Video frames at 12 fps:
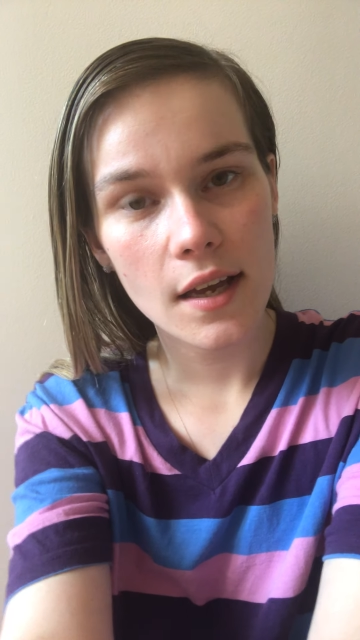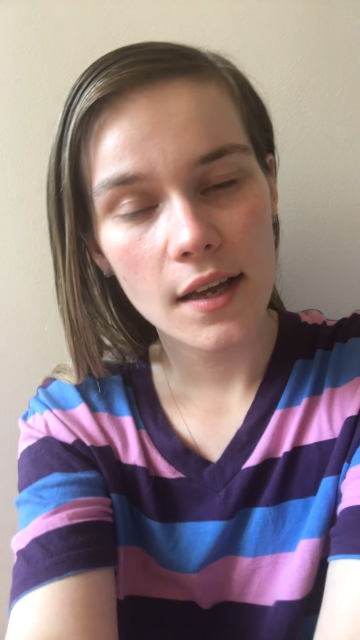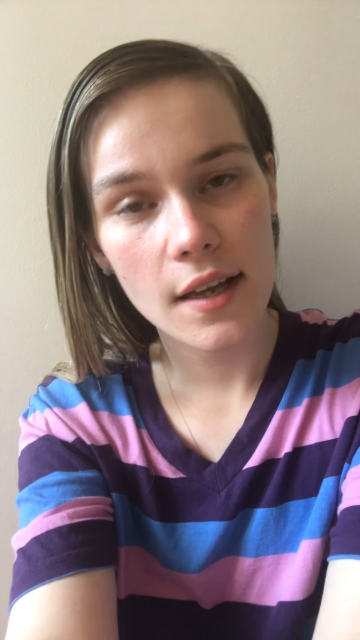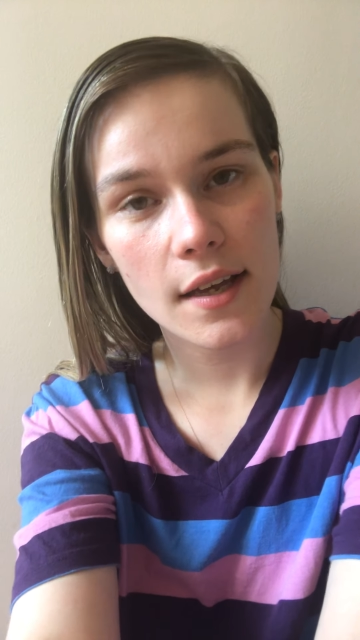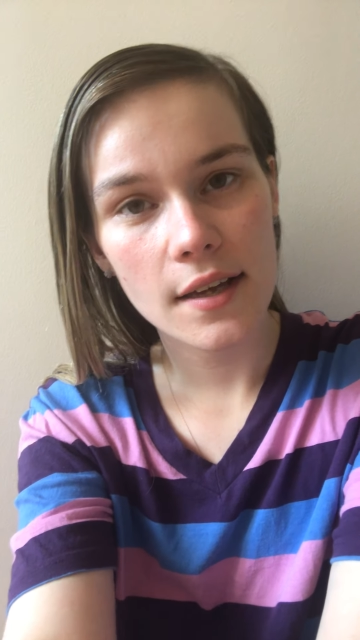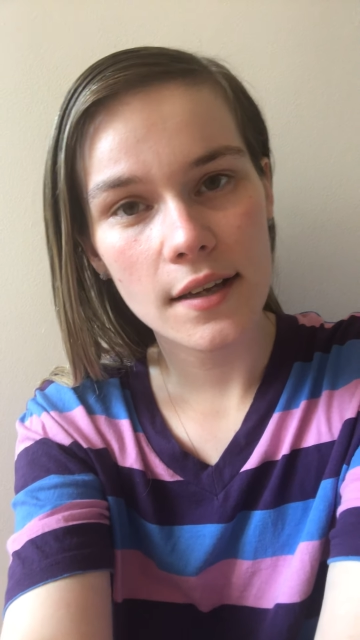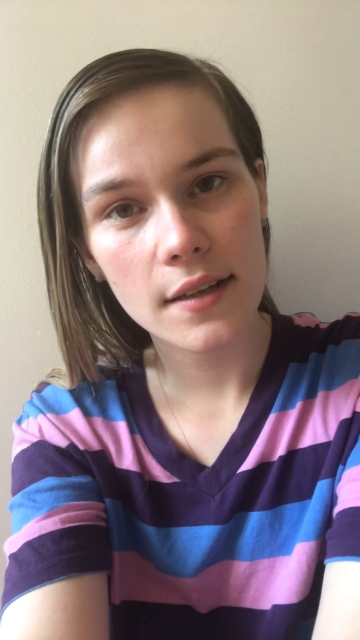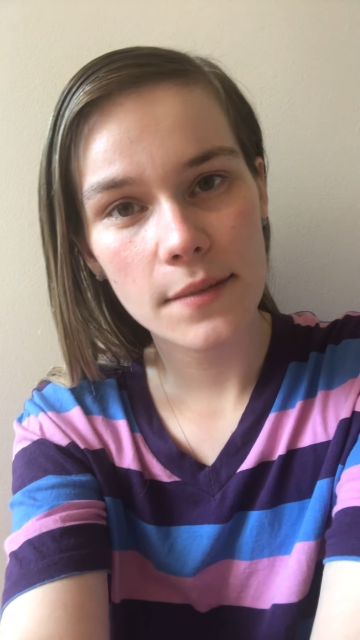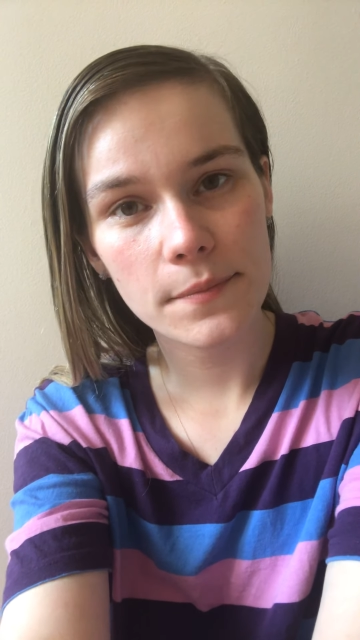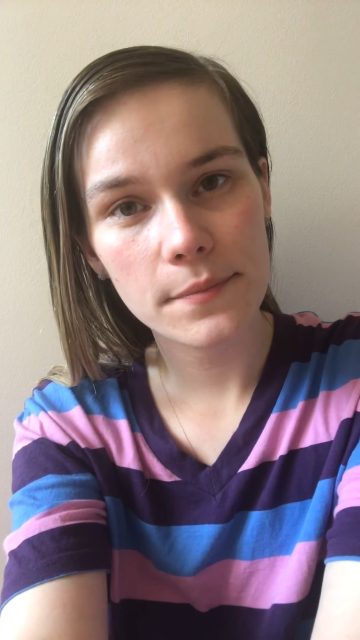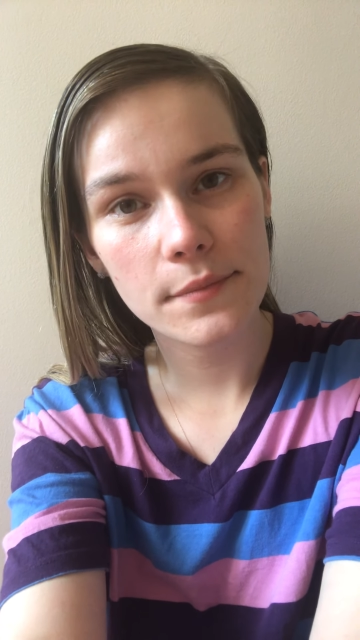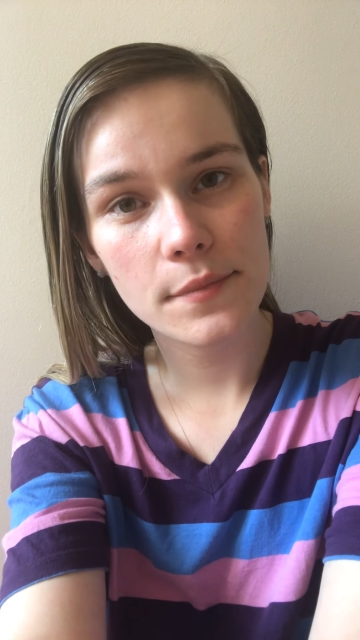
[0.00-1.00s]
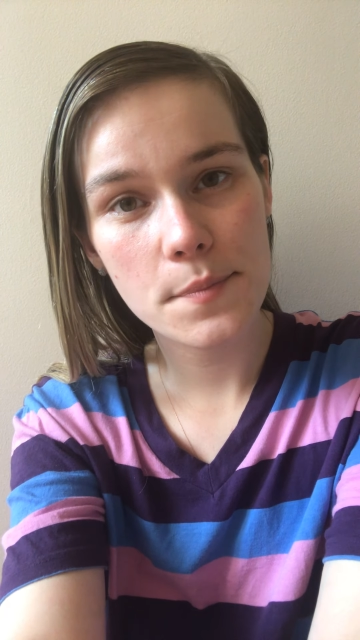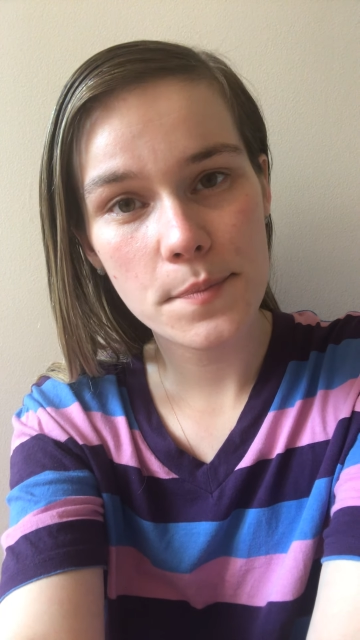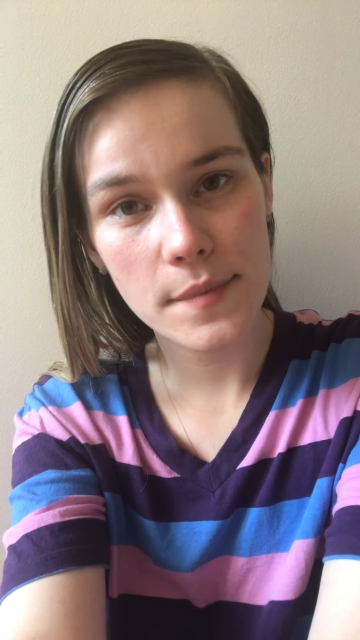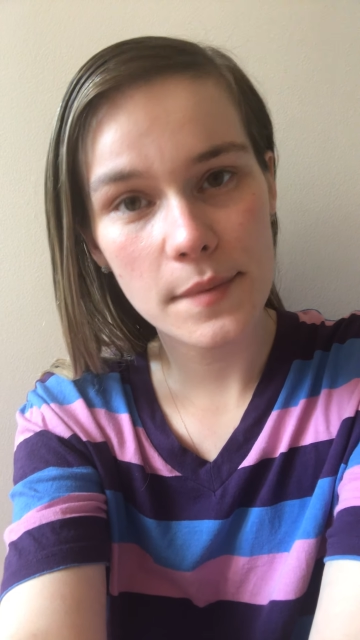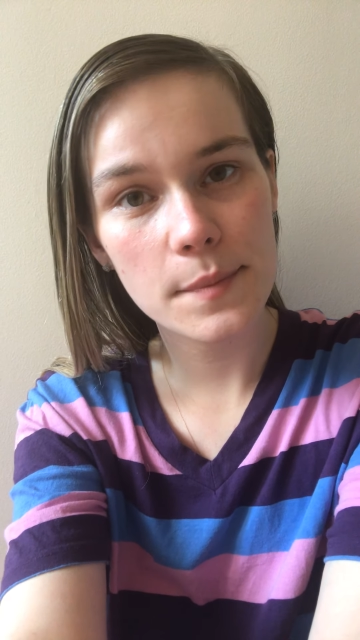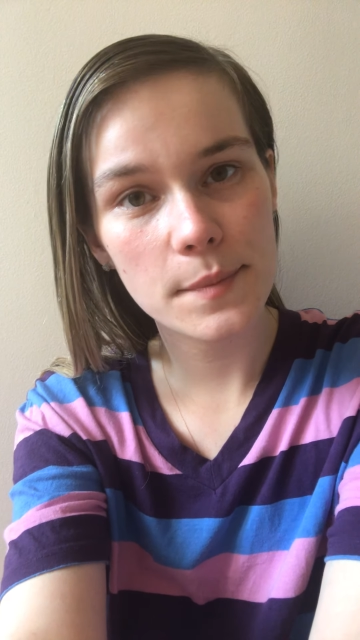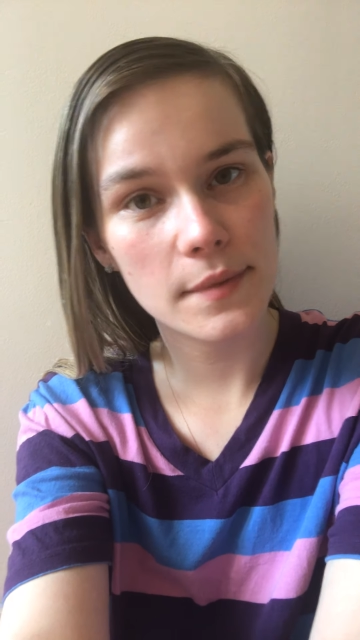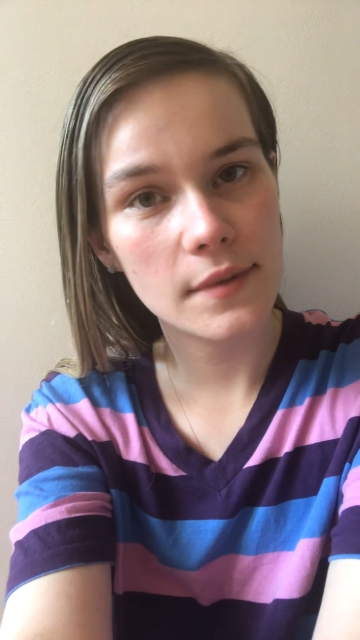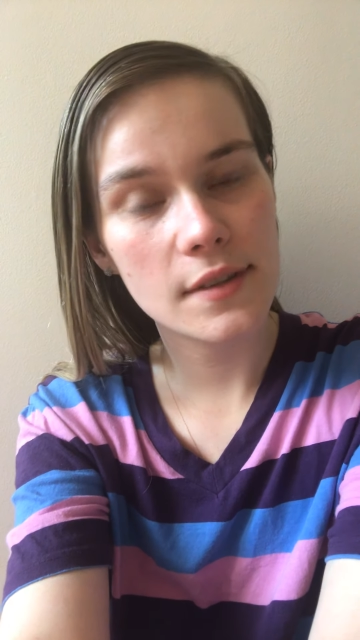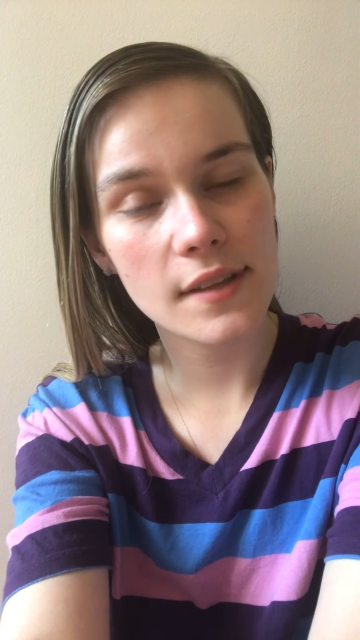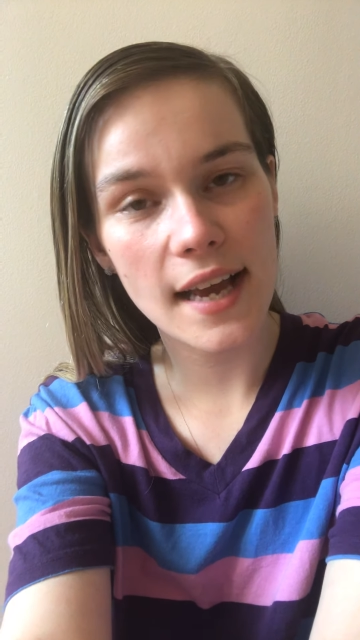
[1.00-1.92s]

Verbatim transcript: Um, the